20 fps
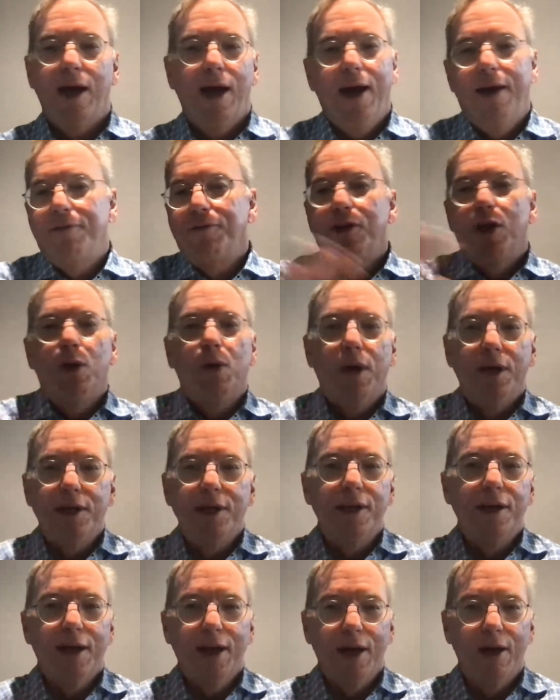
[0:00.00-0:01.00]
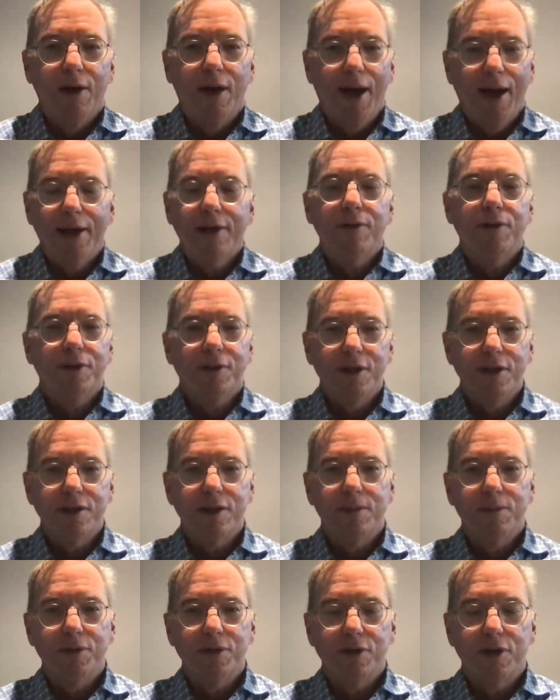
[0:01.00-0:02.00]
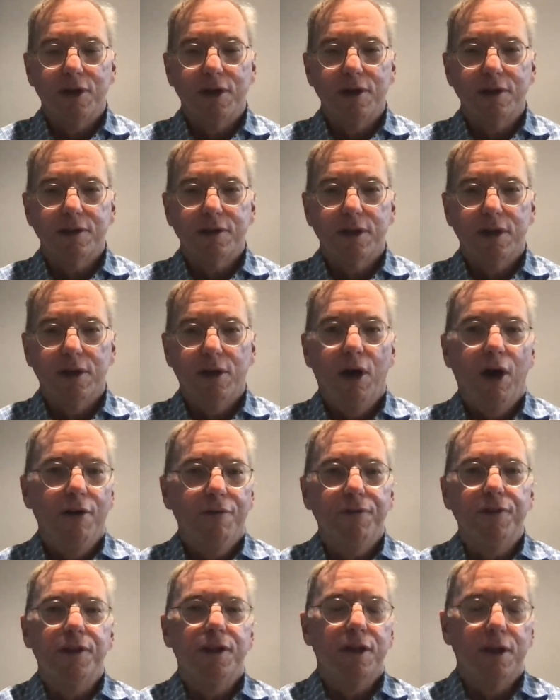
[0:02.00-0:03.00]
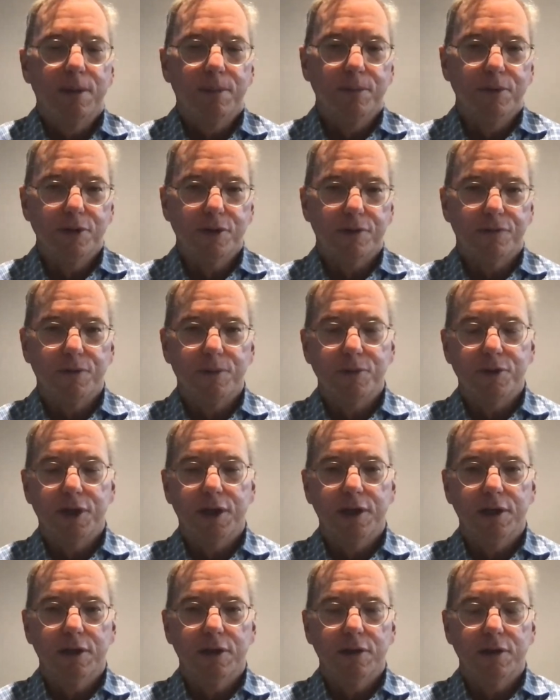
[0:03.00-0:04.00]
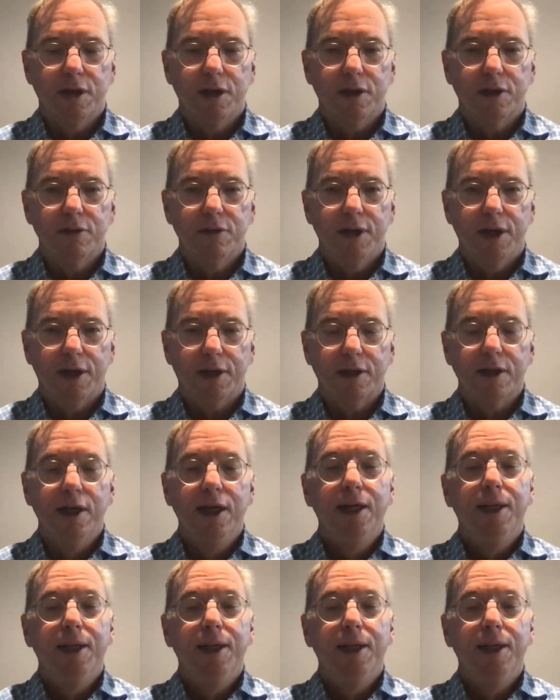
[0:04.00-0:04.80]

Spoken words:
I have no idea how accurate these numbers are. Often the numbers from China are not correct,